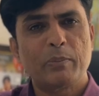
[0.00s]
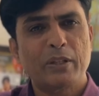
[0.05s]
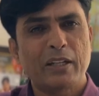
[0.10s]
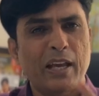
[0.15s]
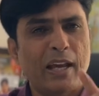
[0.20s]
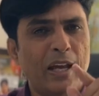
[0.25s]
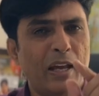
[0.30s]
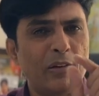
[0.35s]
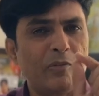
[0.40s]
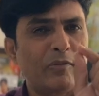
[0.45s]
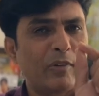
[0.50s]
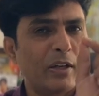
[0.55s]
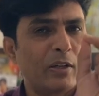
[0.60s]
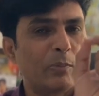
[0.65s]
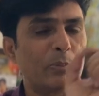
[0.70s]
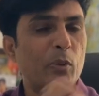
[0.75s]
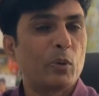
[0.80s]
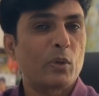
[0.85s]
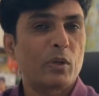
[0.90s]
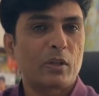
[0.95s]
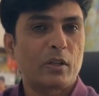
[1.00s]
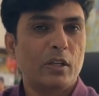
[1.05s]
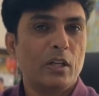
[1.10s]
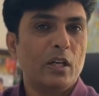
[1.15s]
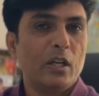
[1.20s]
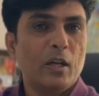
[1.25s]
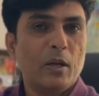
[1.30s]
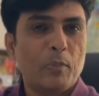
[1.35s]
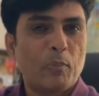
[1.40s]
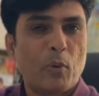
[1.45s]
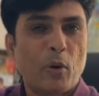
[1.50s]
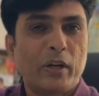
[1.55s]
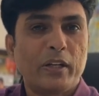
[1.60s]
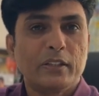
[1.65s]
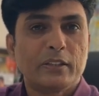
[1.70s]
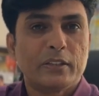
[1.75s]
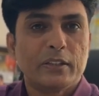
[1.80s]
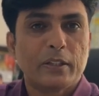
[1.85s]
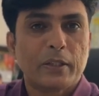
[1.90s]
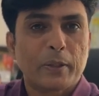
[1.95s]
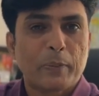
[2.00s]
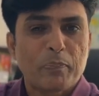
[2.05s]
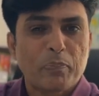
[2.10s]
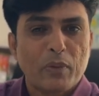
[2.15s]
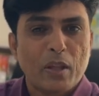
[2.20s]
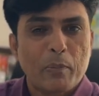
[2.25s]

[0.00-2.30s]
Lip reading: But I have one more points here.